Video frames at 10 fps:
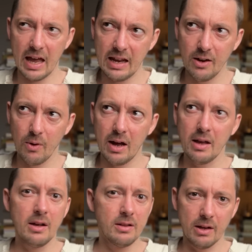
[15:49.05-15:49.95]
Anyway,
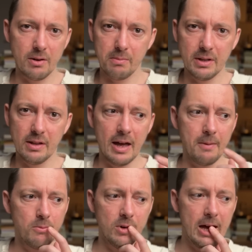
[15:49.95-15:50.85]
they would have been there
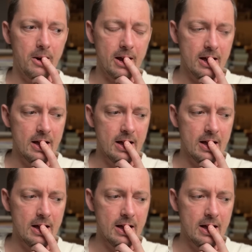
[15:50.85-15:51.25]
without it.